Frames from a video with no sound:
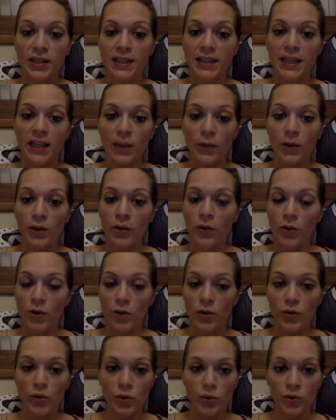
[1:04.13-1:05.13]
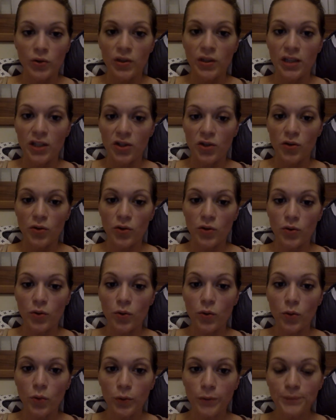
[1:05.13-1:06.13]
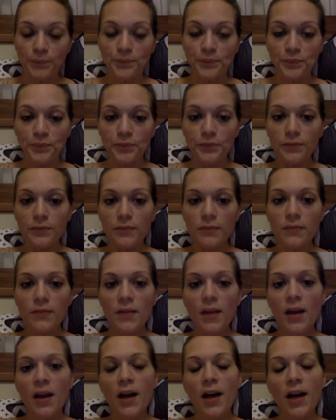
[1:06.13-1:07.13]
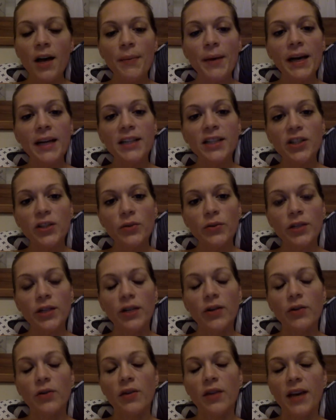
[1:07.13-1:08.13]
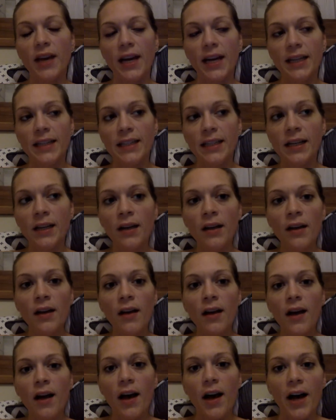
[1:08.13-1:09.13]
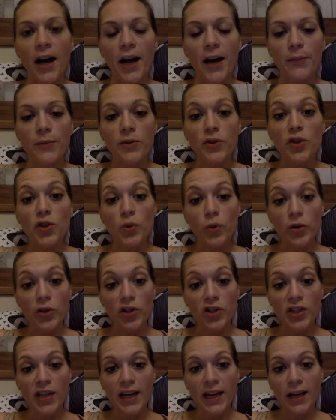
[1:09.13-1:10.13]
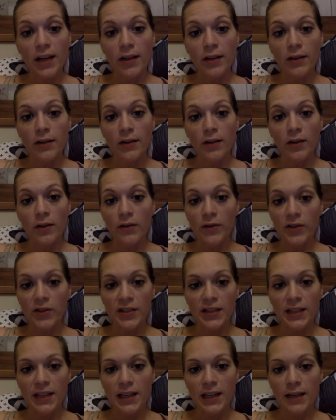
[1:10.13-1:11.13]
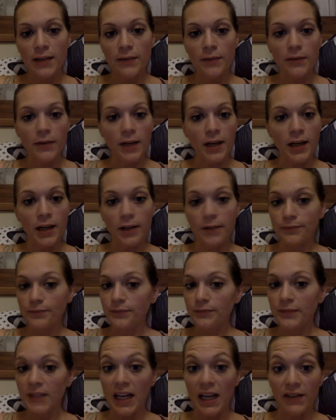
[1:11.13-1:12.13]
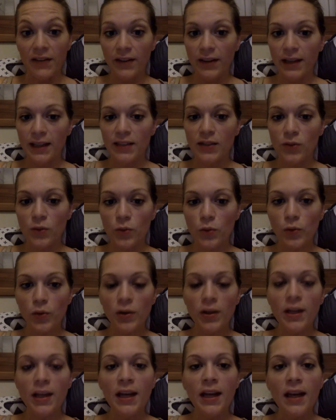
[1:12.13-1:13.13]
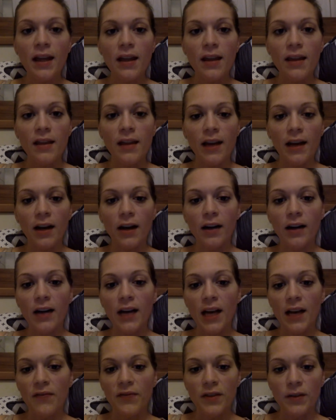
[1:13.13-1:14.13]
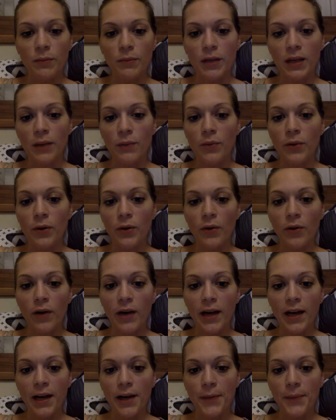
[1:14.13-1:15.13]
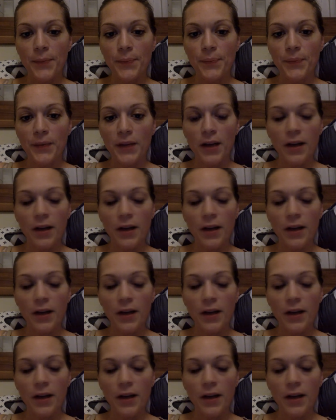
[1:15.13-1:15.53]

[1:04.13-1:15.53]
as anyone who goes to a traditional school. I do know that Georgetown University, Ivy League school, their FNP program